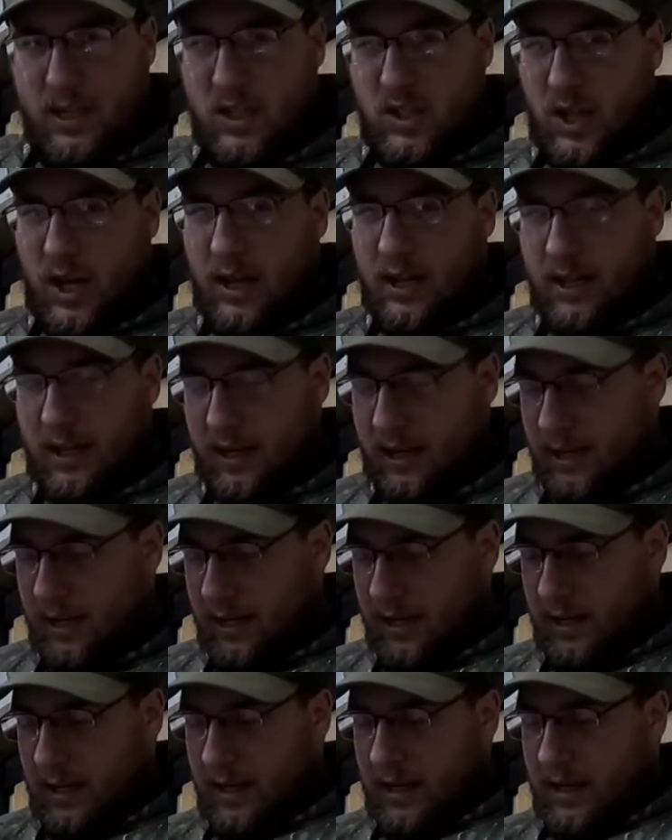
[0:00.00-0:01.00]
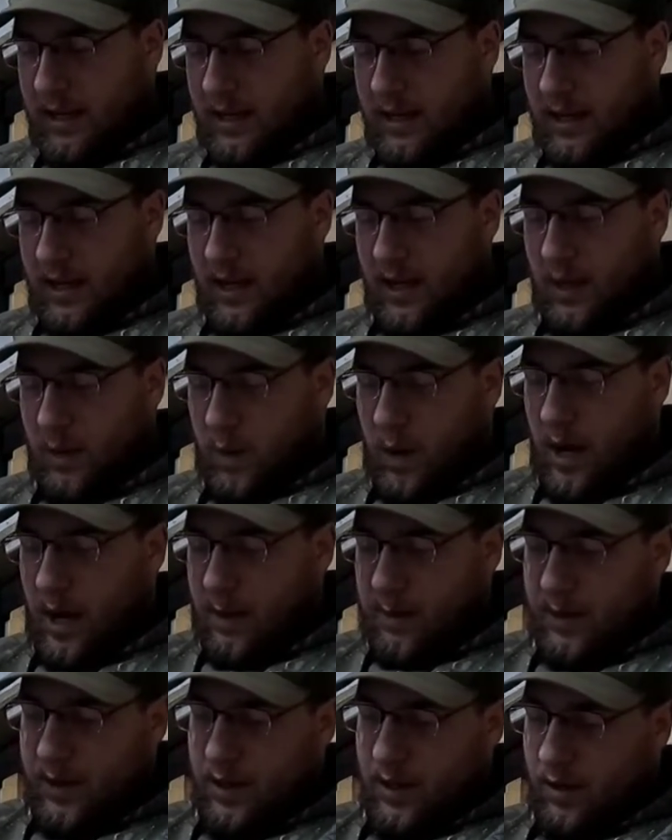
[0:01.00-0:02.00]
silent,
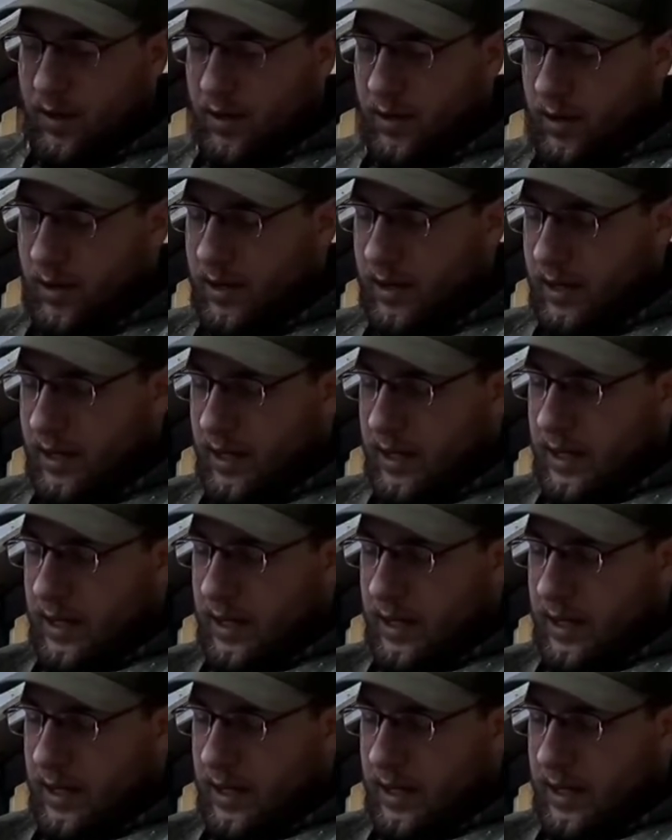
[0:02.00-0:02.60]
quiet material.